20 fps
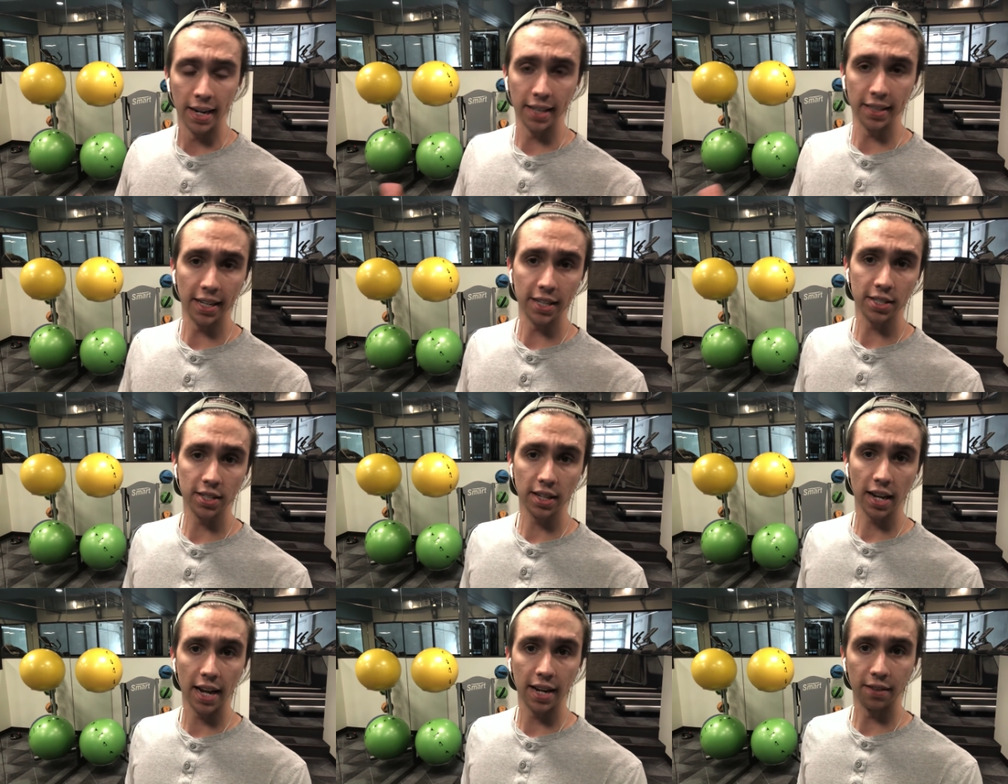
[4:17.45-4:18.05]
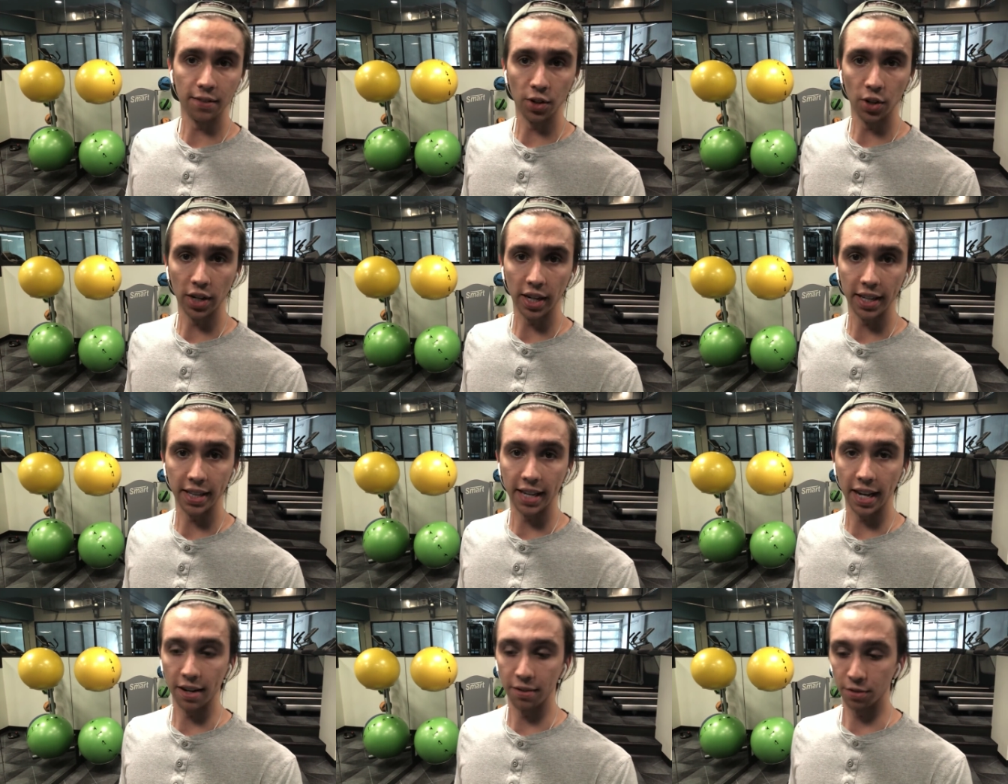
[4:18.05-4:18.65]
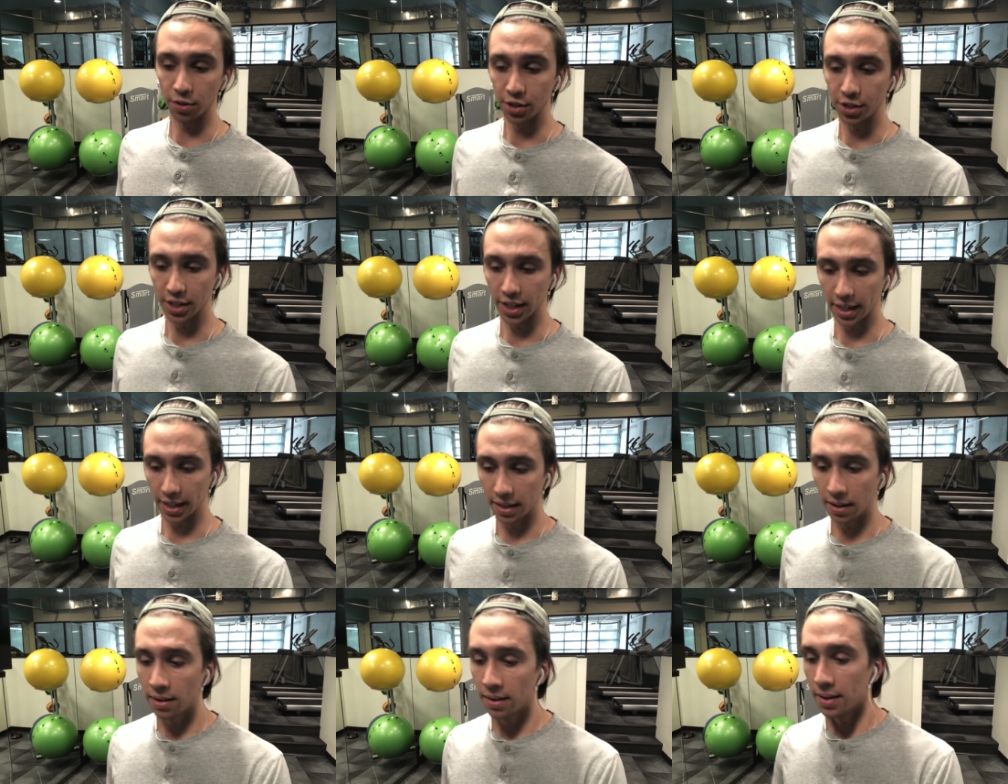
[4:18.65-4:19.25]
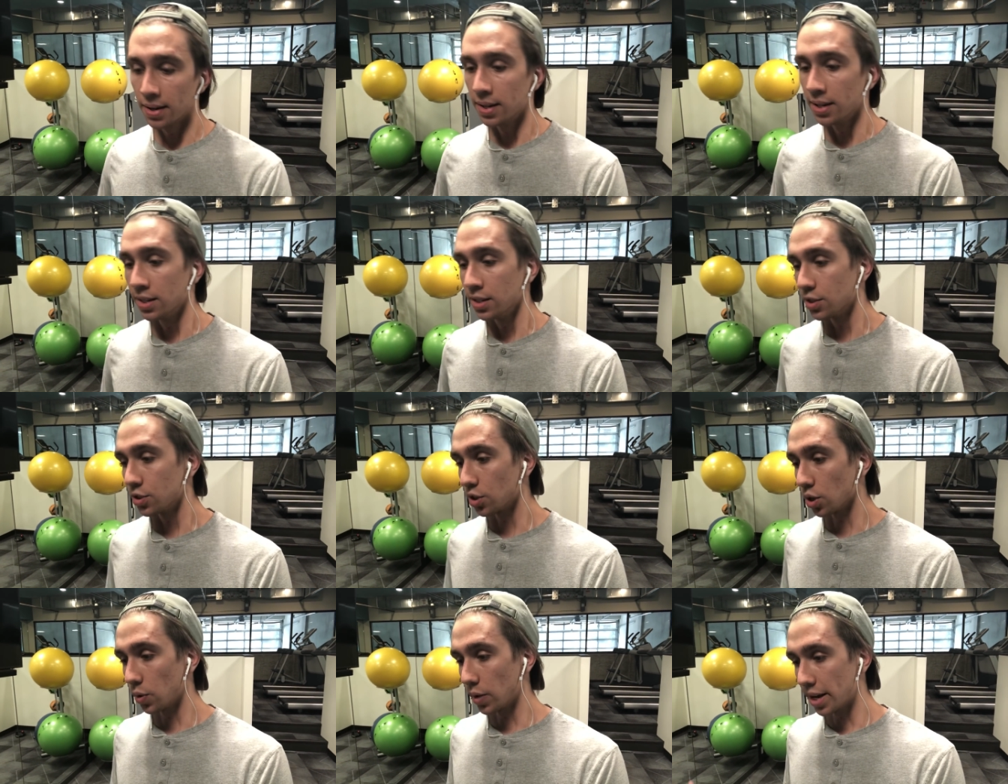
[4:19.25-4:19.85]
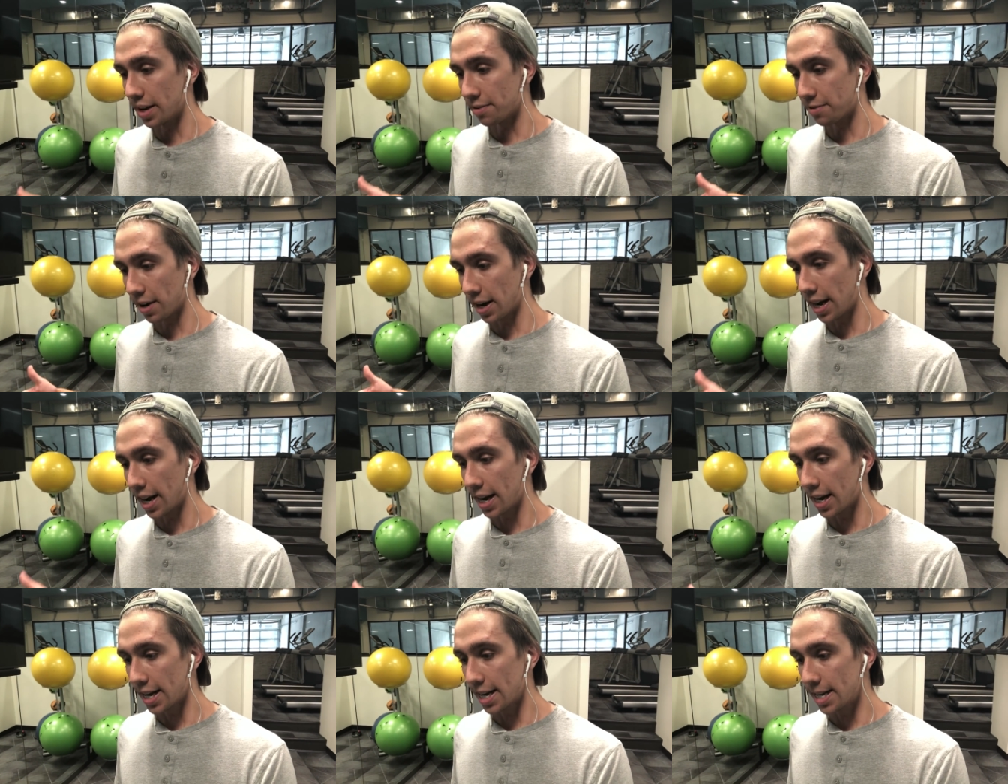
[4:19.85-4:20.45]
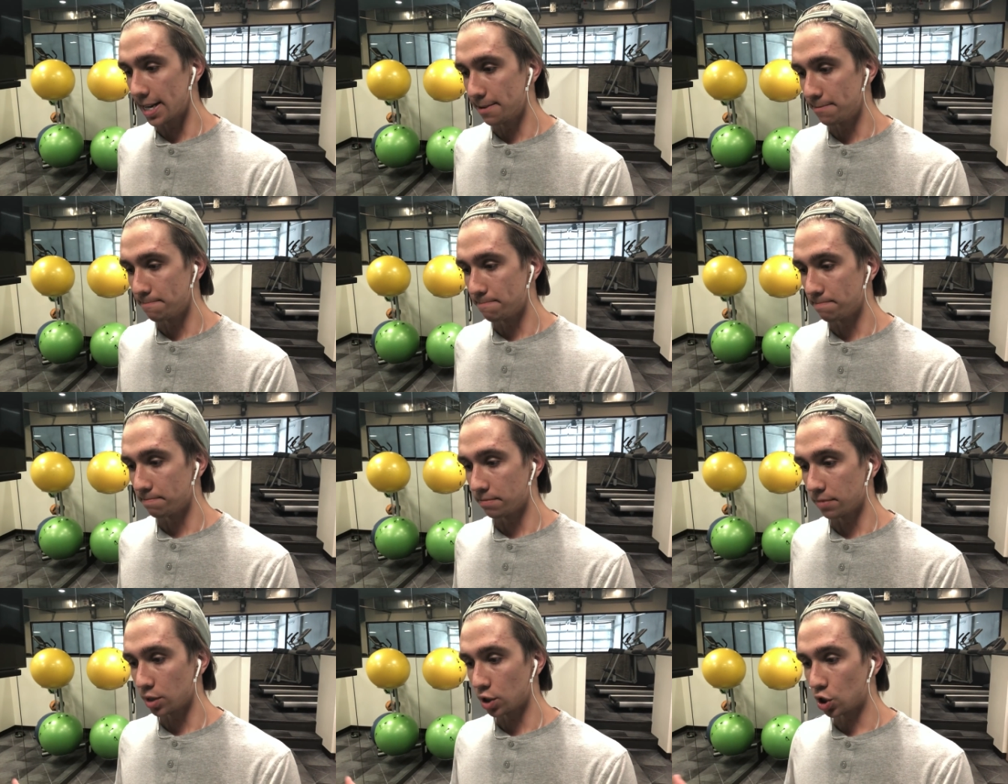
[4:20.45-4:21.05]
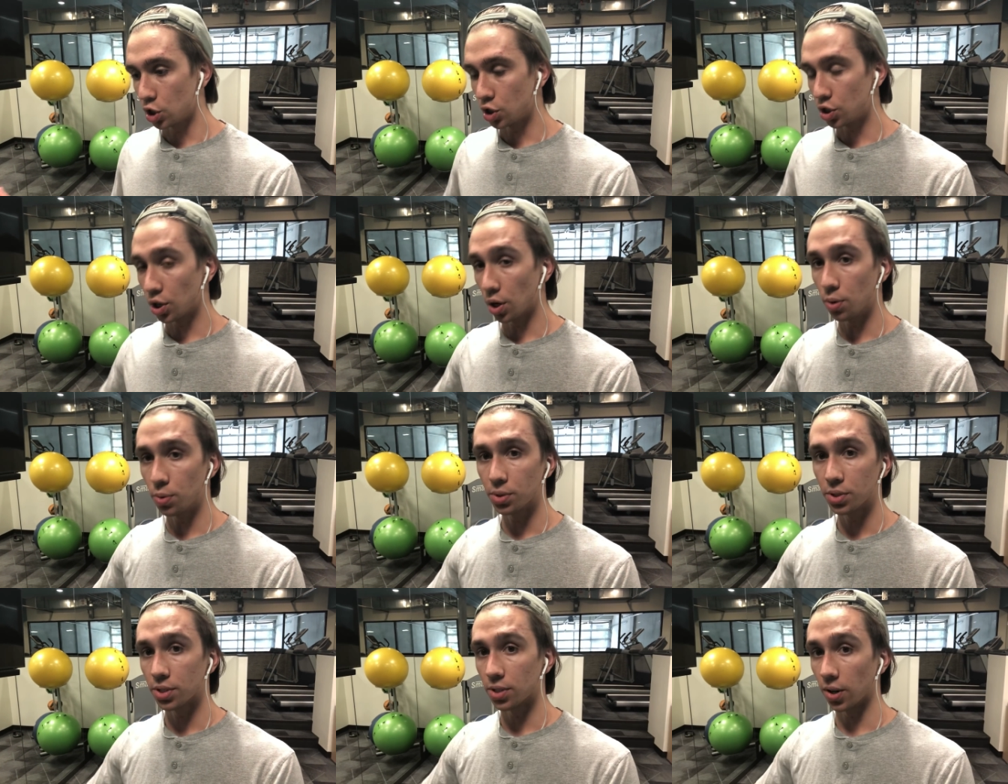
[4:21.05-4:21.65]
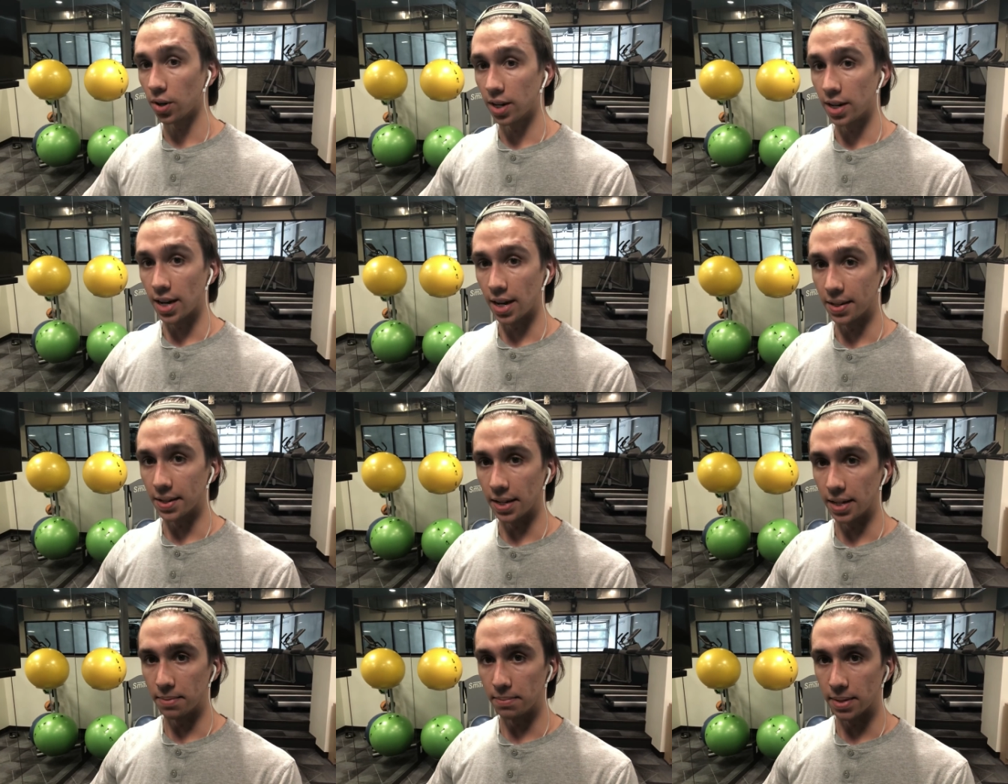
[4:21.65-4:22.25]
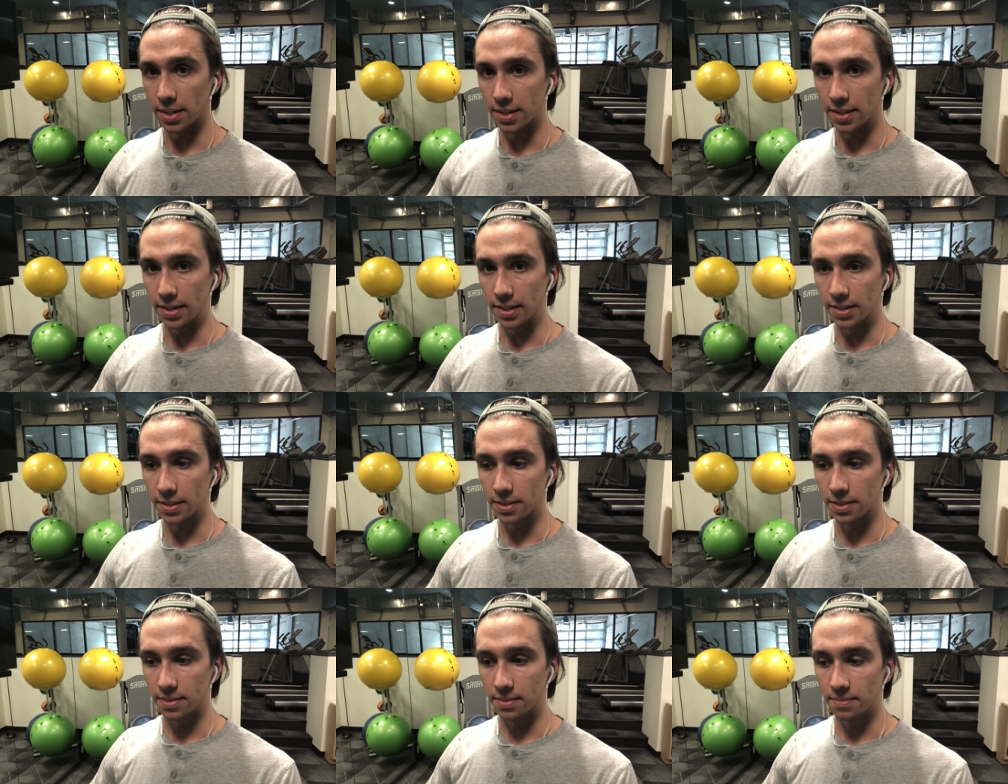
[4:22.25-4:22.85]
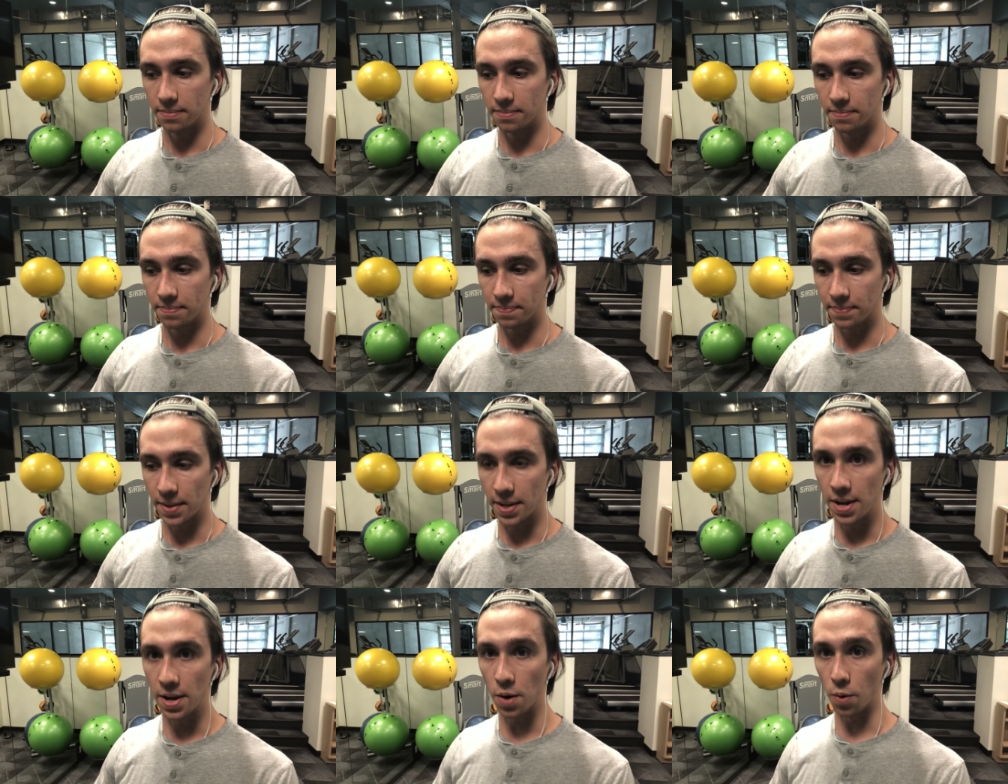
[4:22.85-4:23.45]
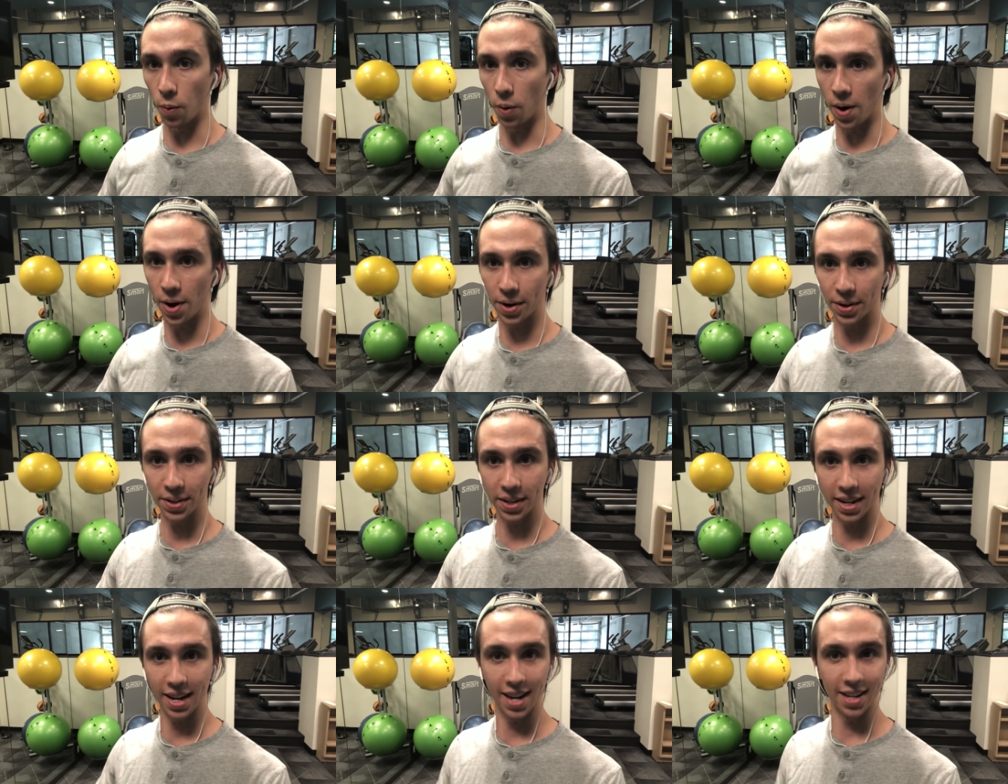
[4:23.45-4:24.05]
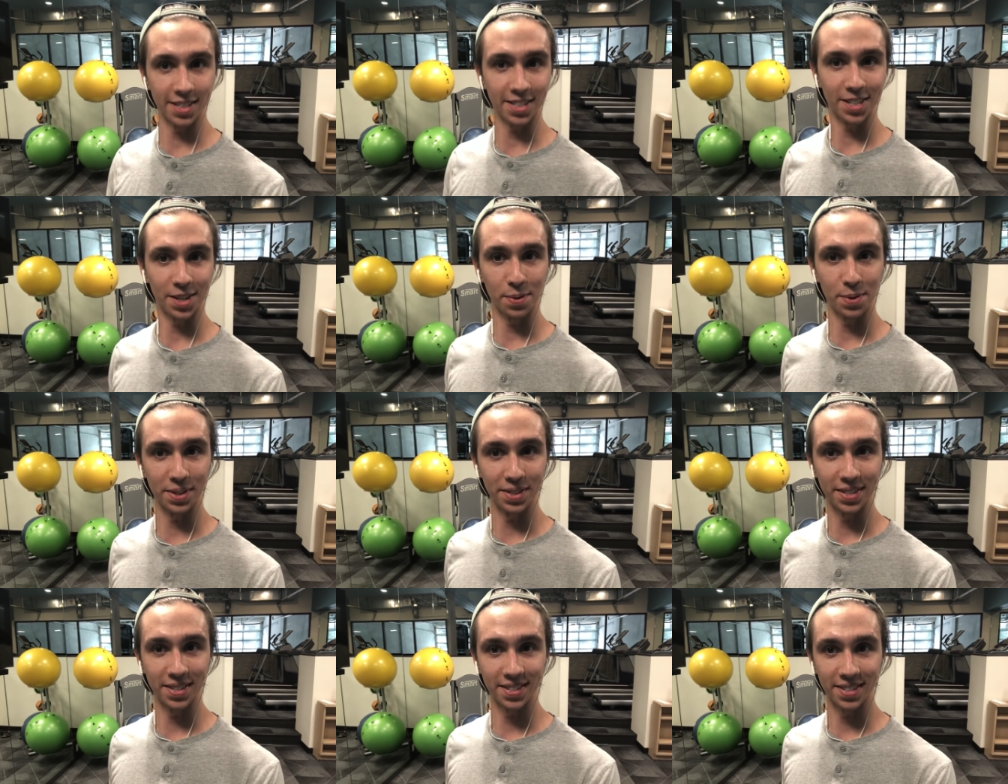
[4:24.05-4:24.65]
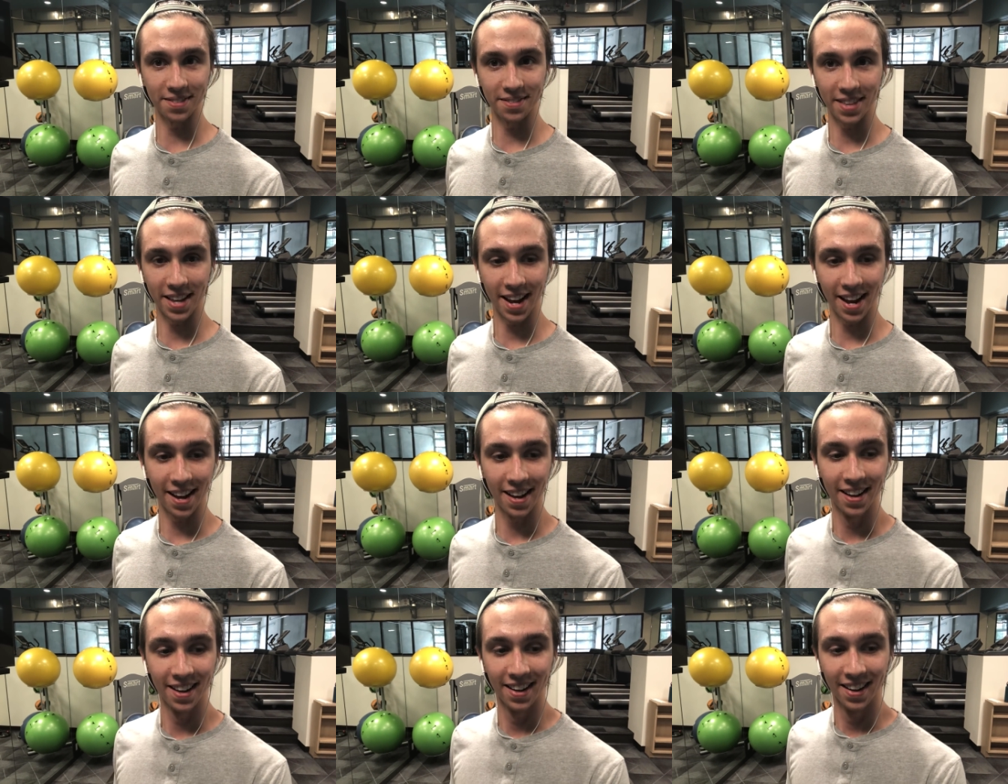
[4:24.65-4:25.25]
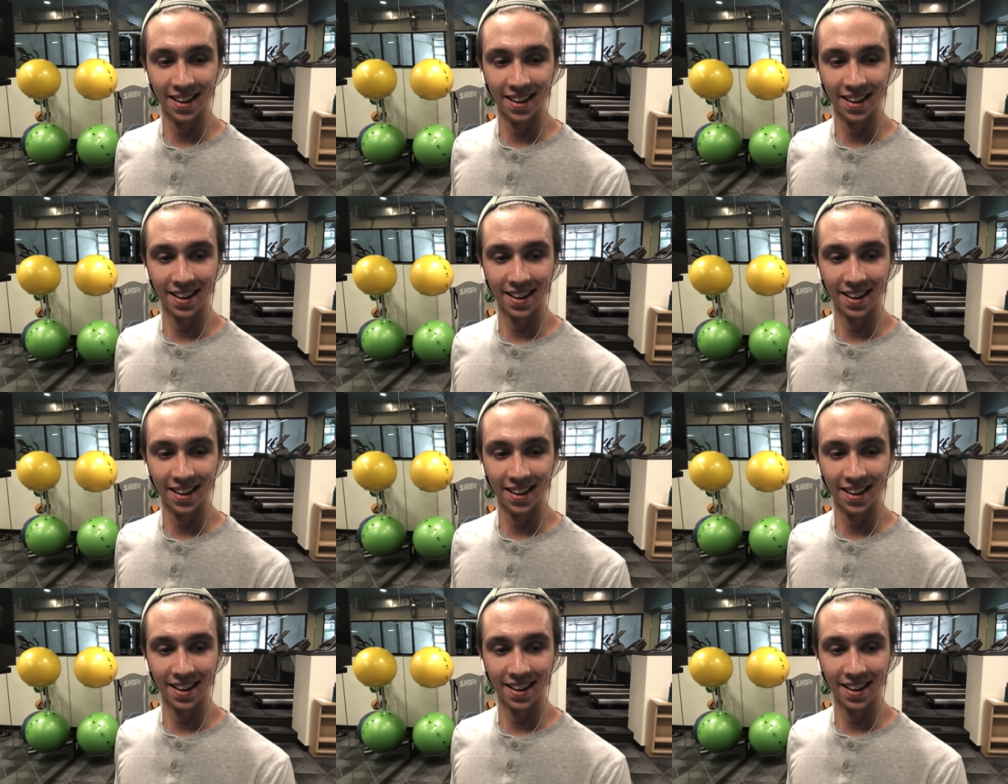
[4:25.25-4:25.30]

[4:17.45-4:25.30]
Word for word: And let's kind of look at that for a second. So if I don't start an online business, what are the consequences of that?